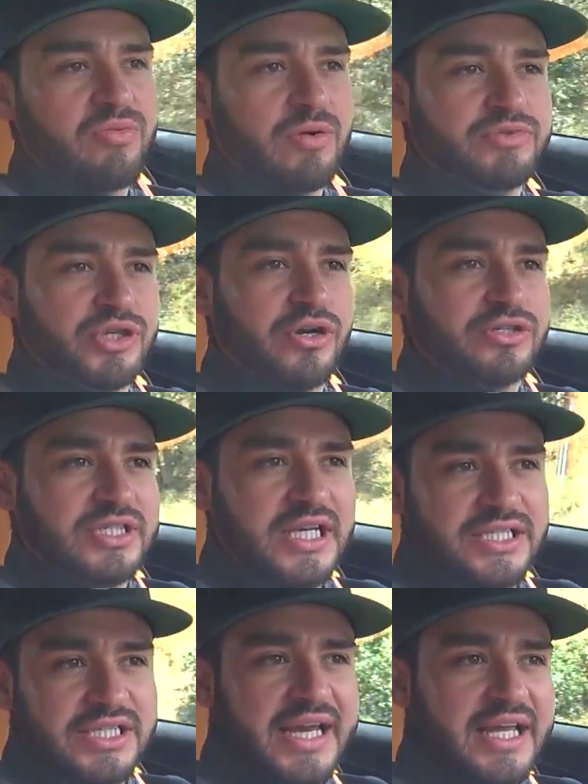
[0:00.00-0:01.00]
from 0 to
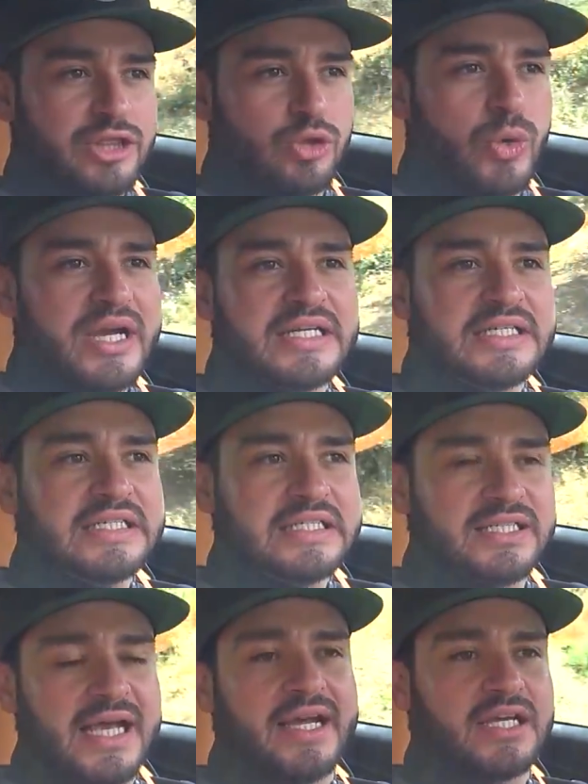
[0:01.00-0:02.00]
60 in 3
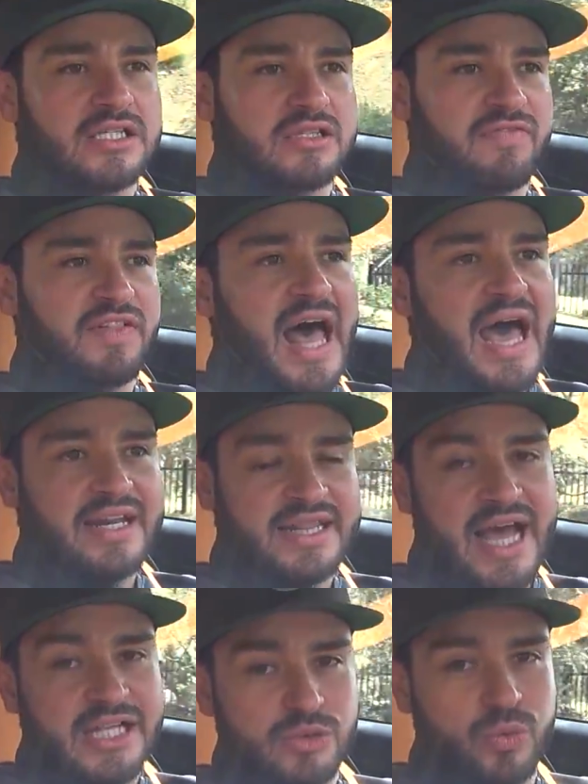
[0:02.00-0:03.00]
seconds flat.
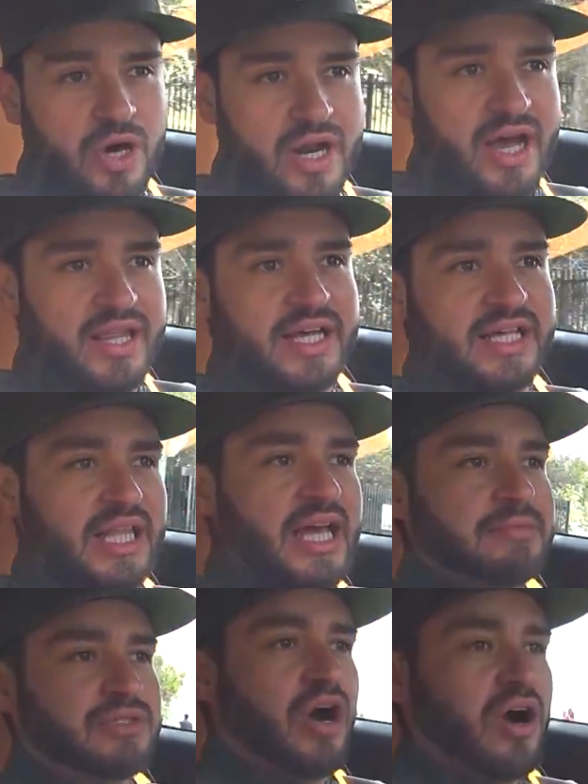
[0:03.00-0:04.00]
That's what the
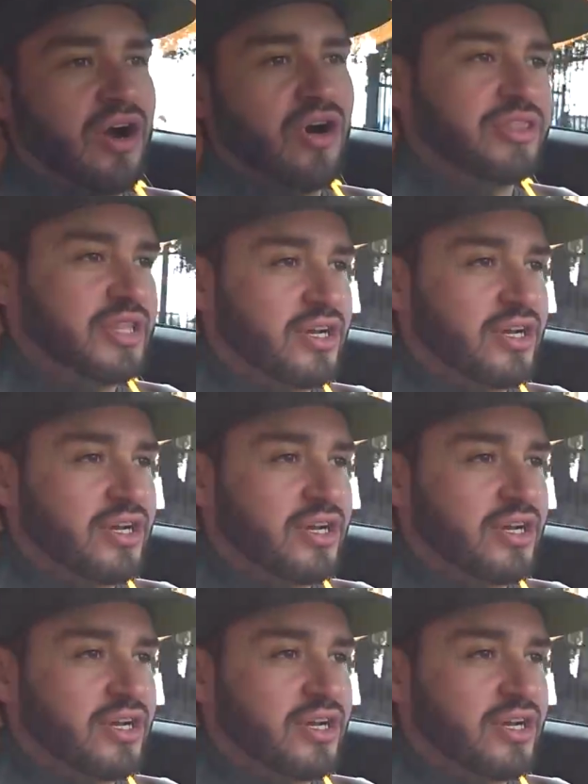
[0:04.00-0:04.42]
claims are on the